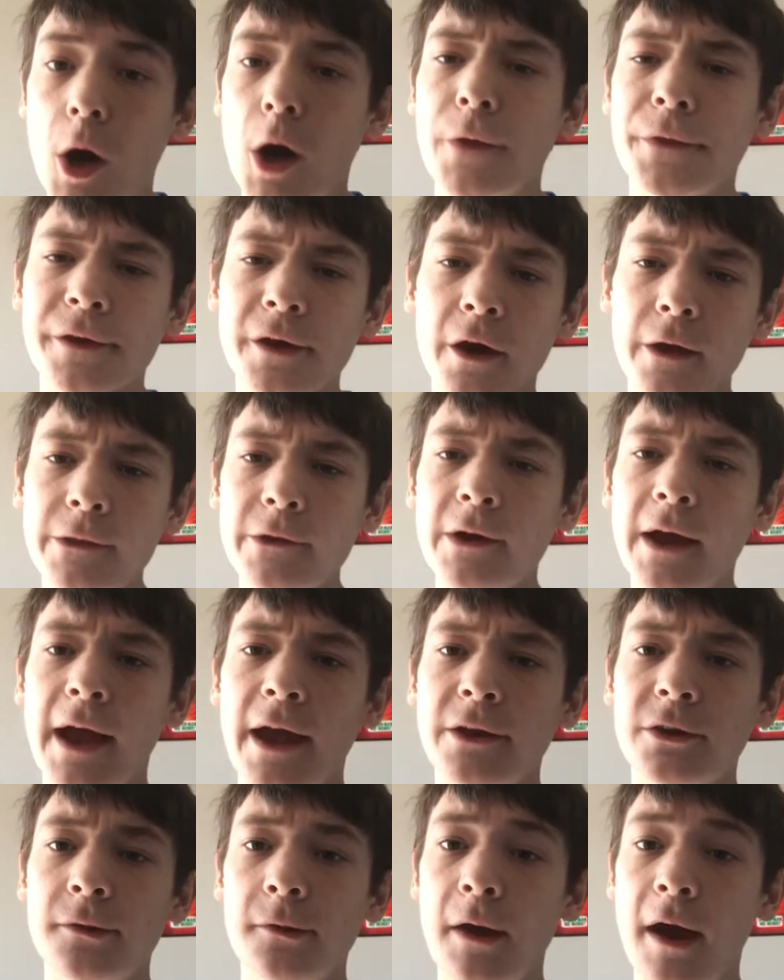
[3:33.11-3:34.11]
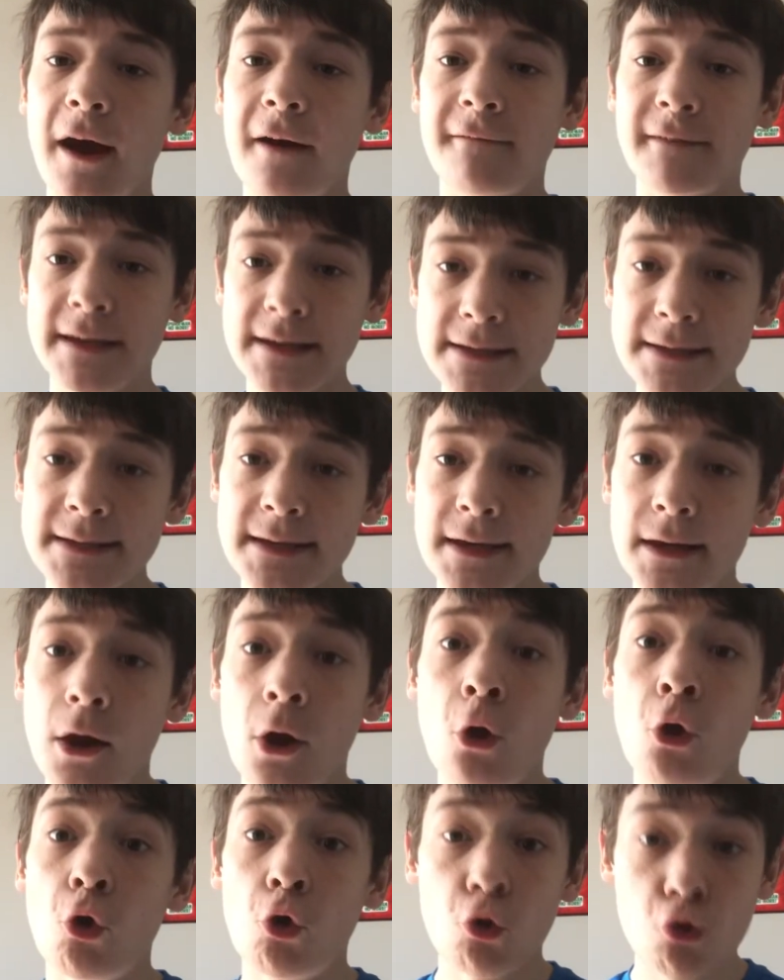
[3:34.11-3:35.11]
On the other hand, you have Izzy,
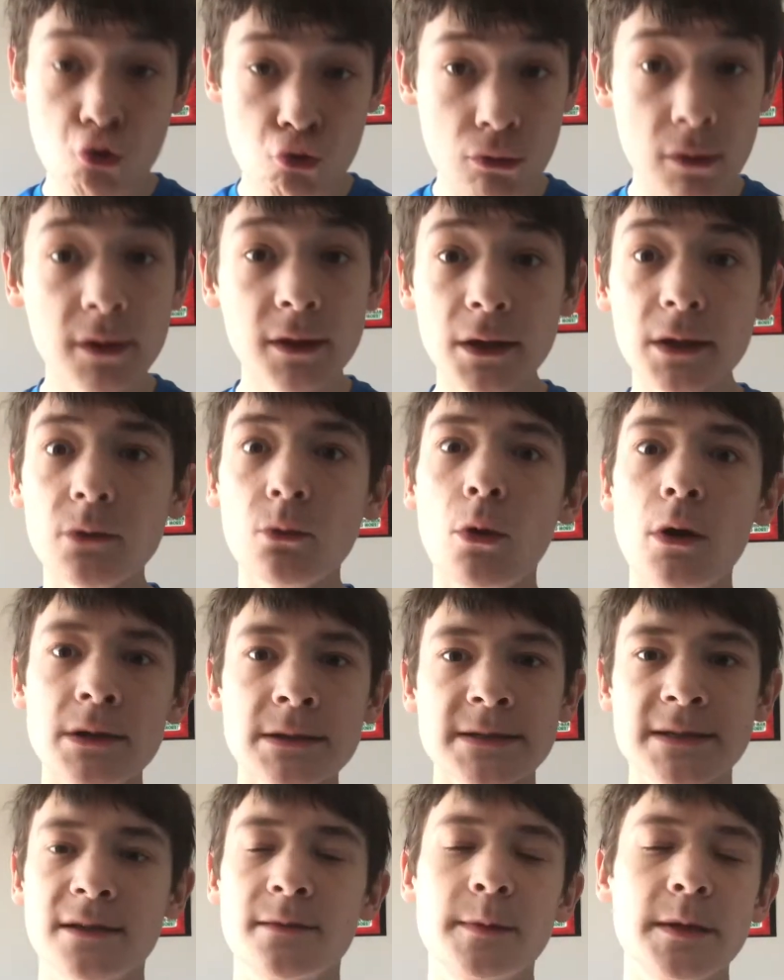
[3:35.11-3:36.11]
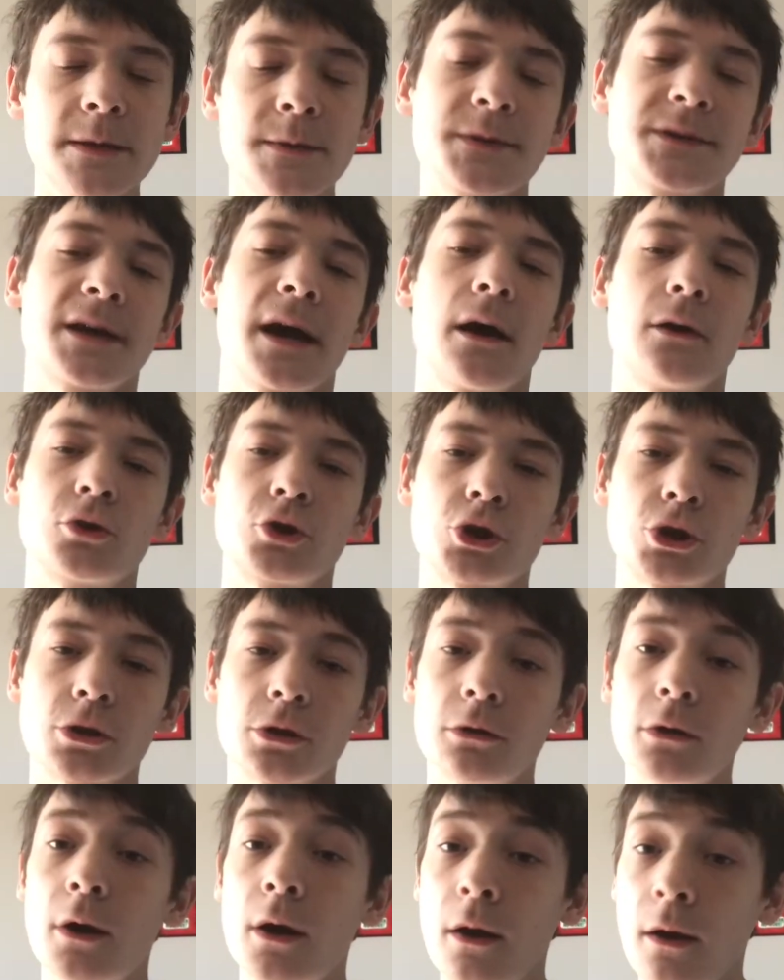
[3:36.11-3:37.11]
who really wants to be in the talent
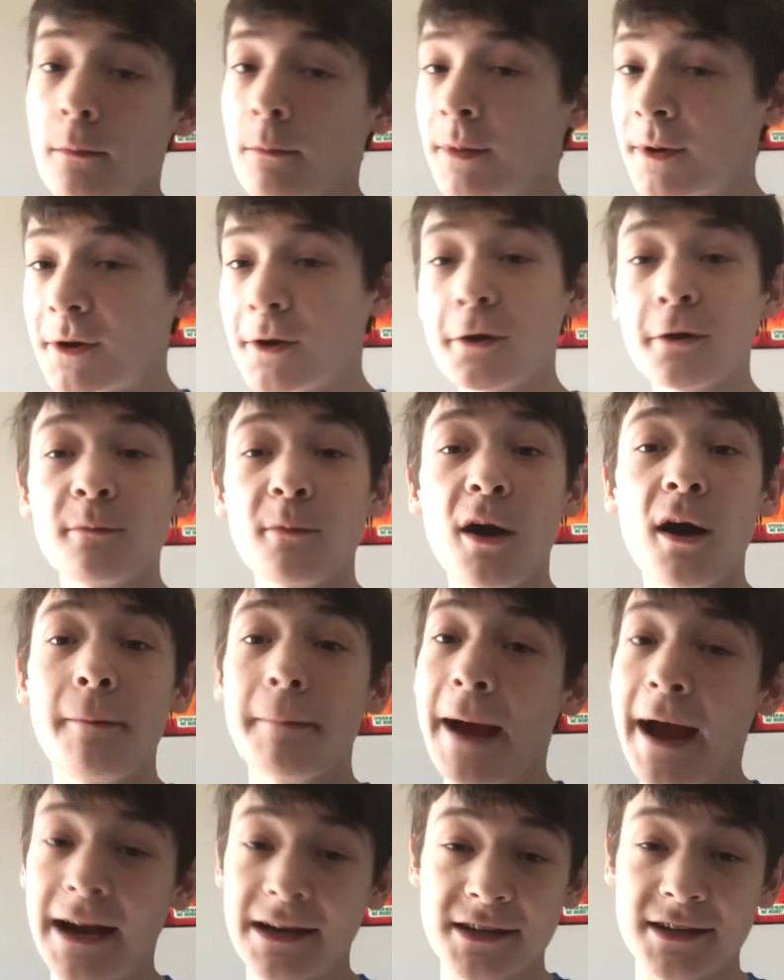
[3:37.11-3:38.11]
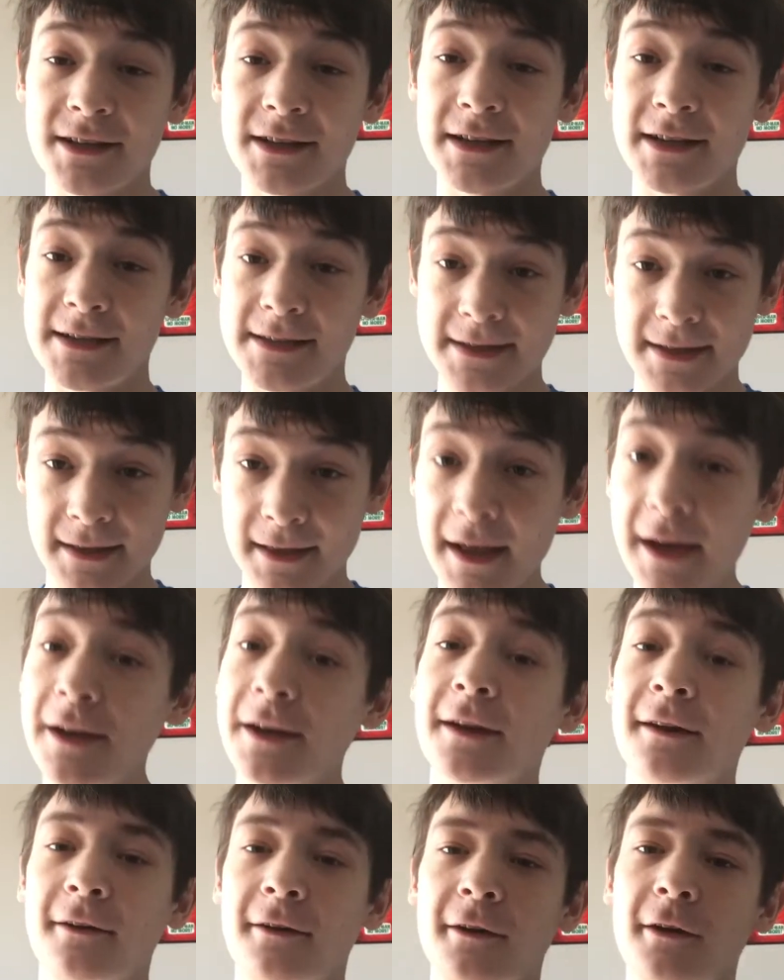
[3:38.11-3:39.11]
show, but her mom actually isn't
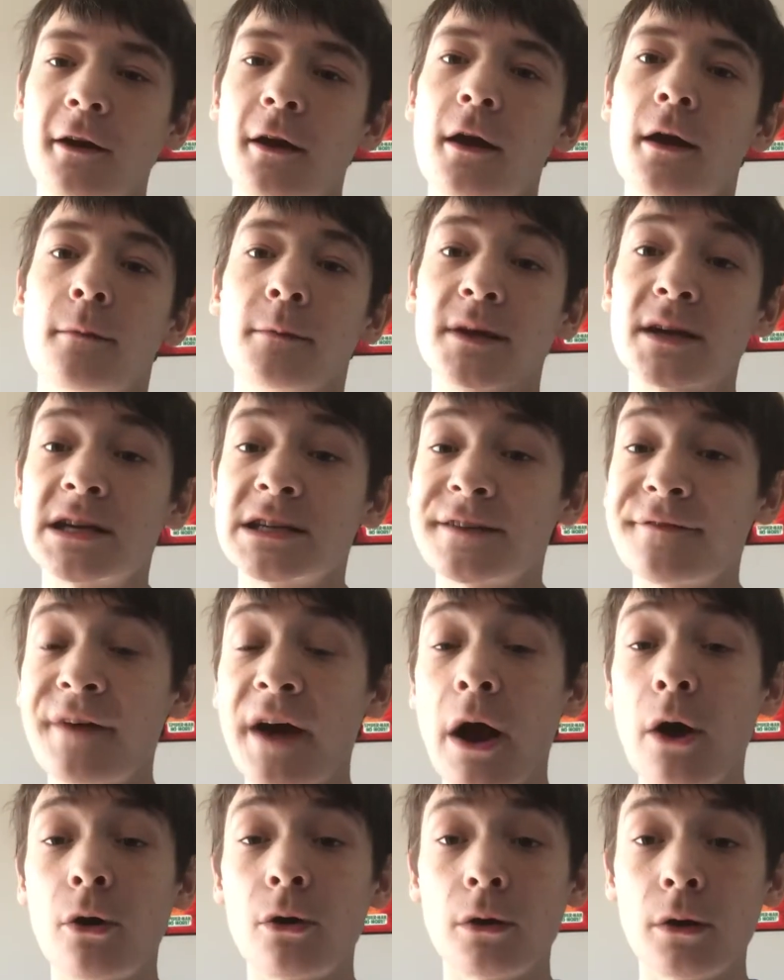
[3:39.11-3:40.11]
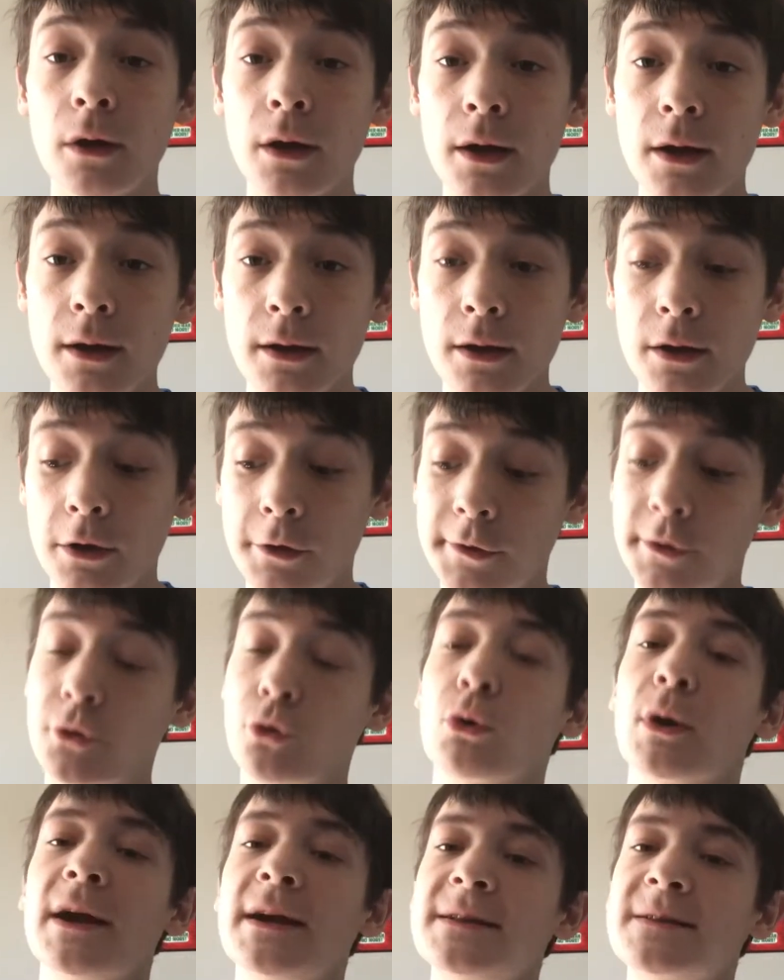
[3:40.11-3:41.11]
letting her because of how her
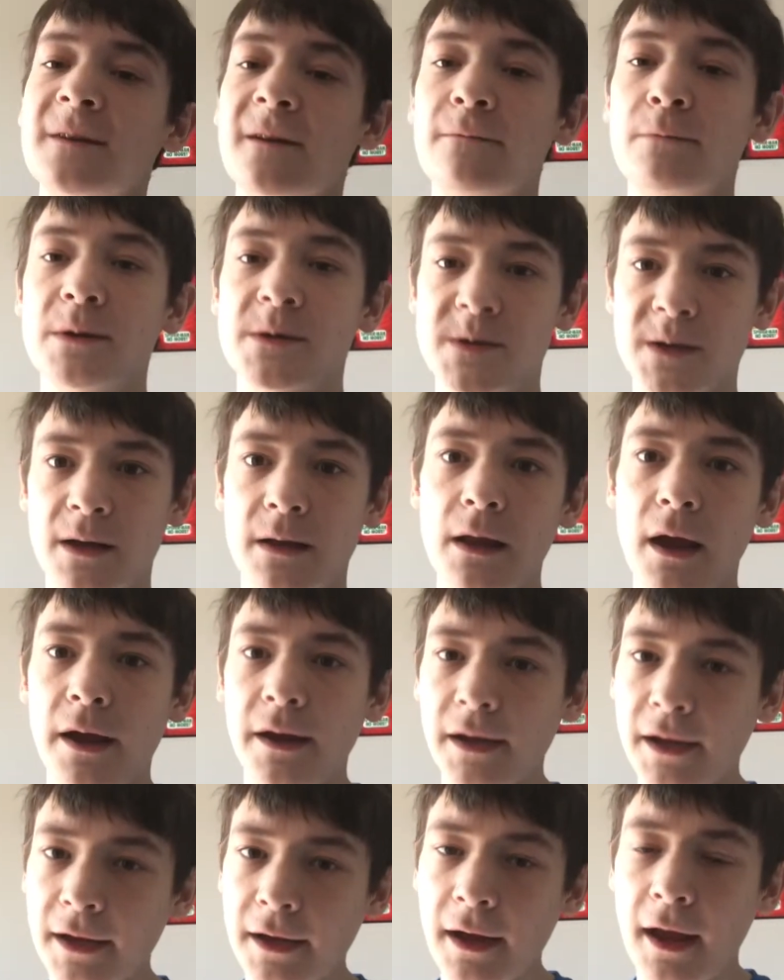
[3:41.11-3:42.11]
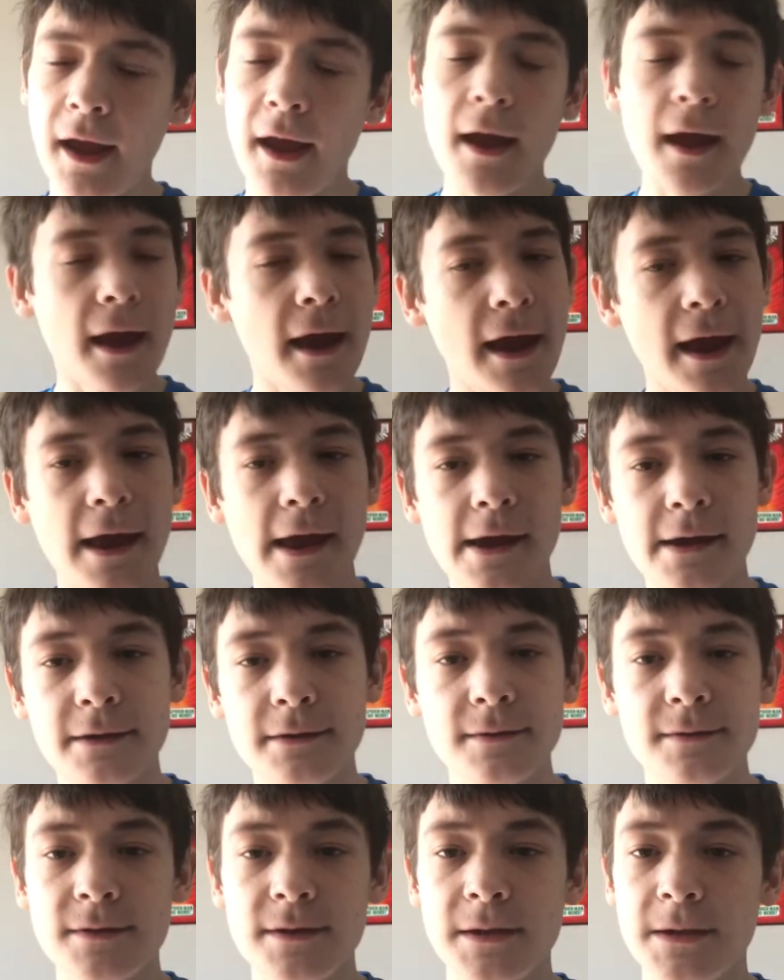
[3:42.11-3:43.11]
grades have been declining,
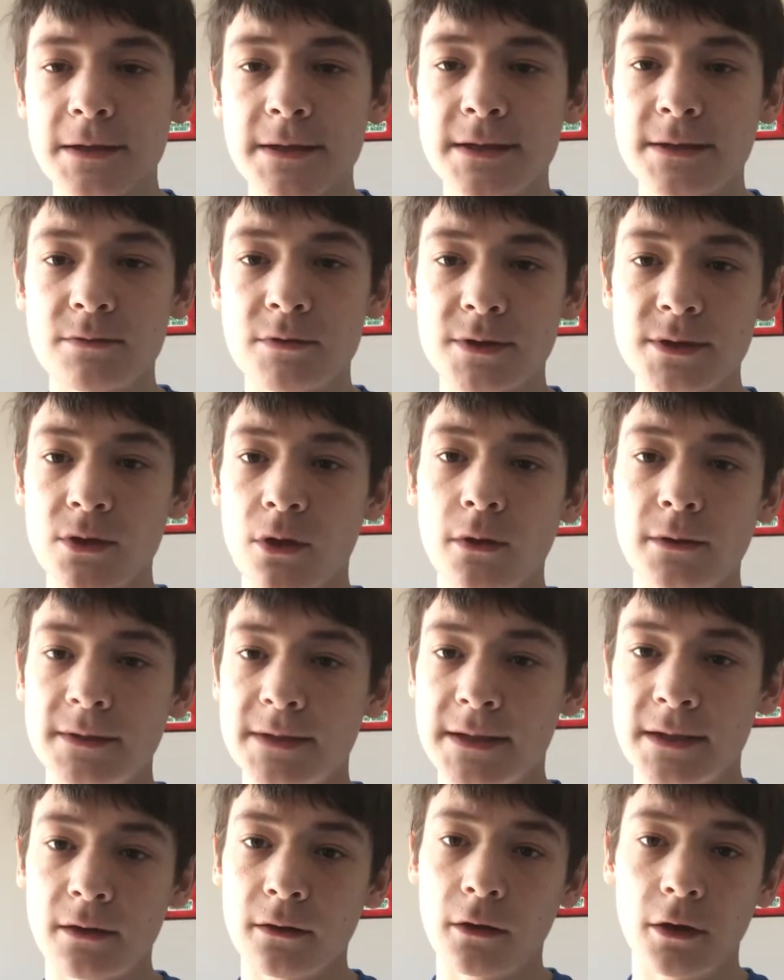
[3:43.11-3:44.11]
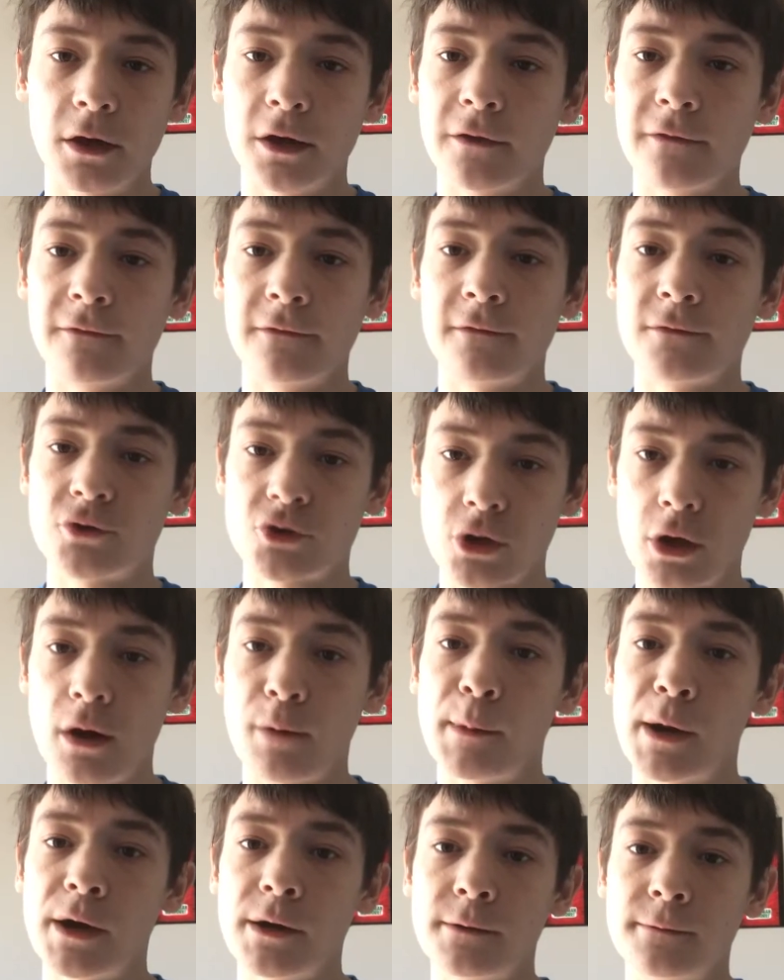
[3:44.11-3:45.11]
and this results in a lot of
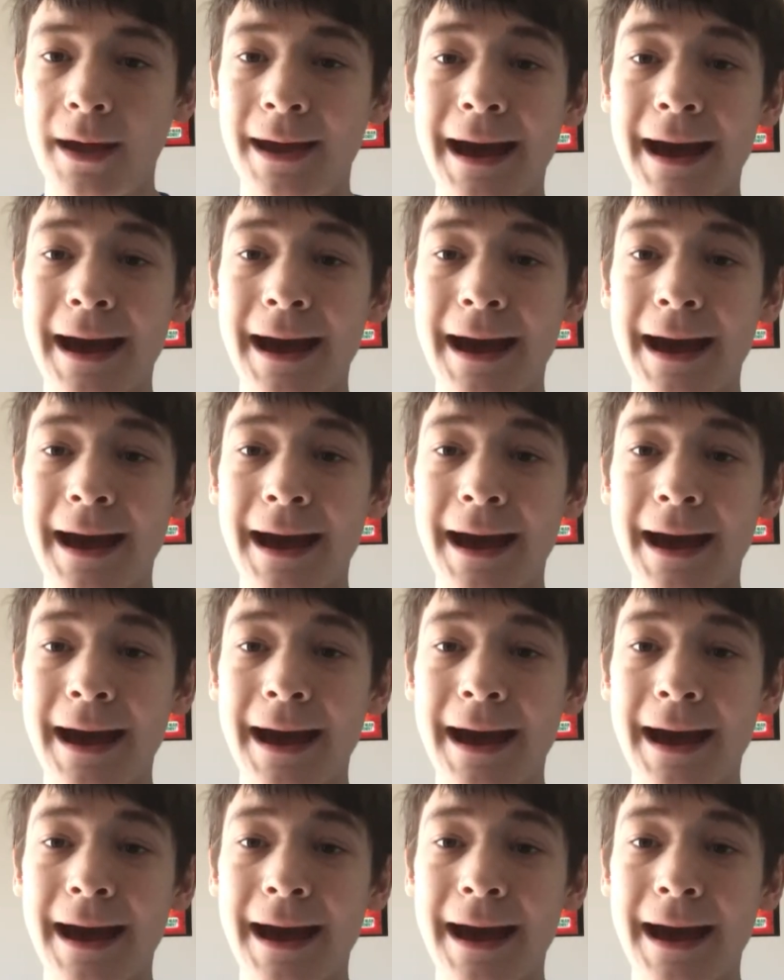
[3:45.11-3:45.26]
drama.